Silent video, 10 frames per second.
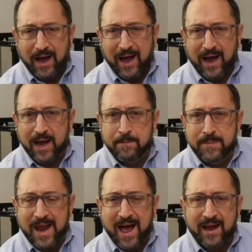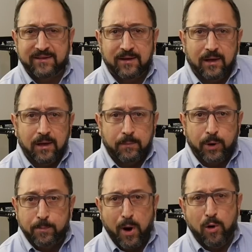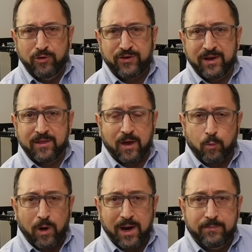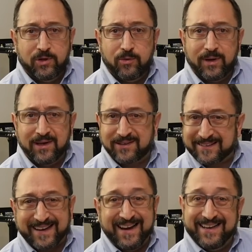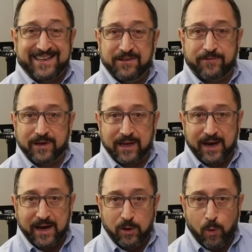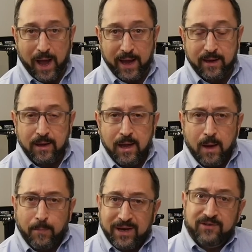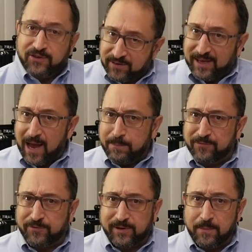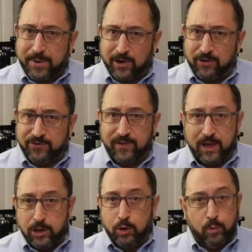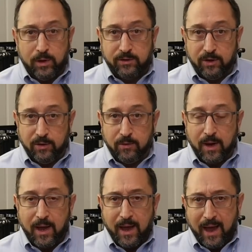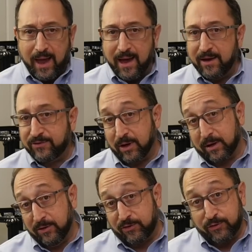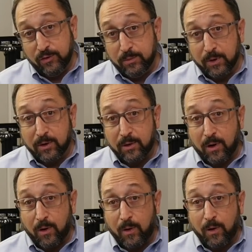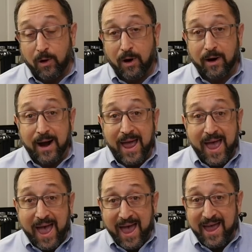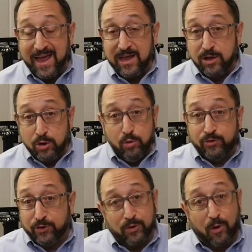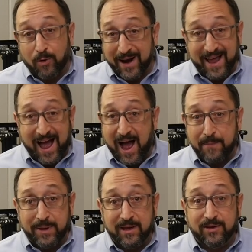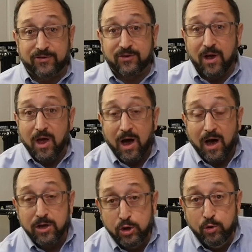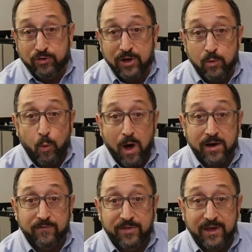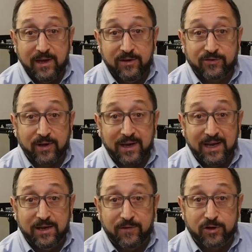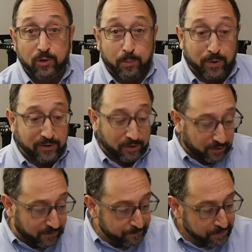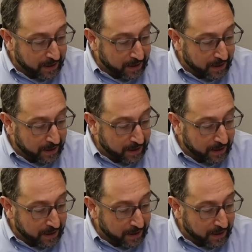I am not proposing that what I'm doing is scientific in any way, but it's a type of comparison that you would do as a consumer or a user or a hobbyist using one of these individual printers.